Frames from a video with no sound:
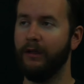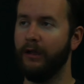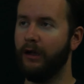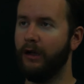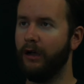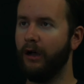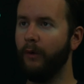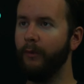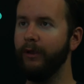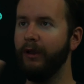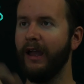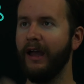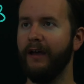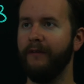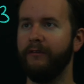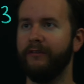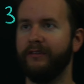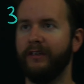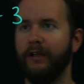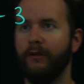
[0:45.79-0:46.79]
All we
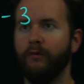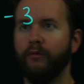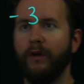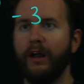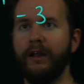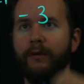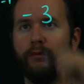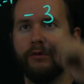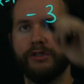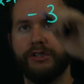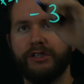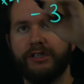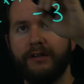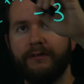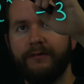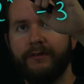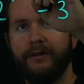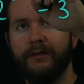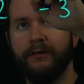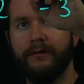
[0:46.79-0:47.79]
have is a rightward
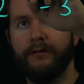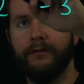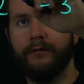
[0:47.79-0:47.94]
shift